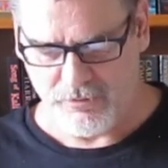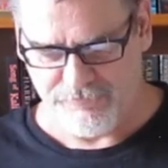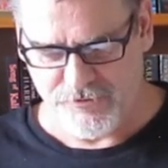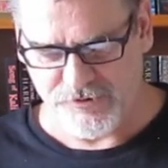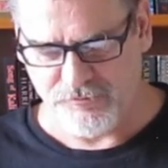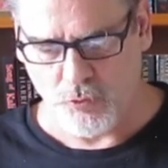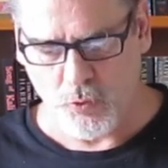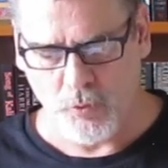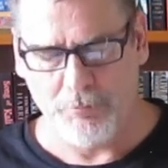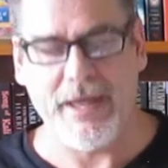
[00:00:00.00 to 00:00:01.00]
first of
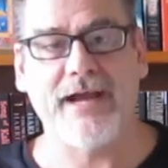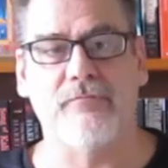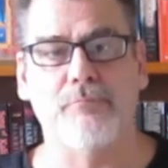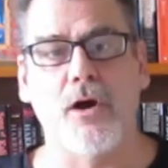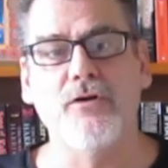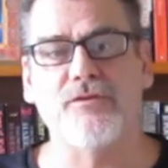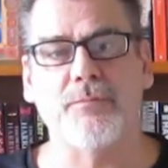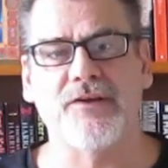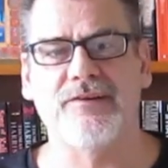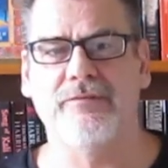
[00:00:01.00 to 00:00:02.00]
all, Bag of Bones
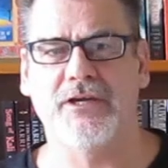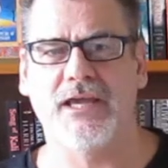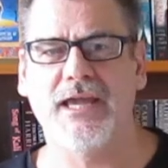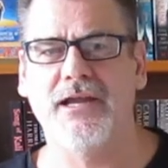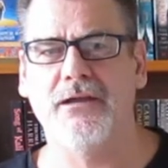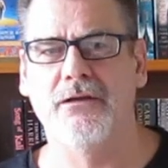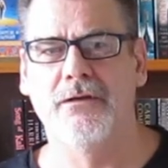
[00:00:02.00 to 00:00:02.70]
by Stephen King.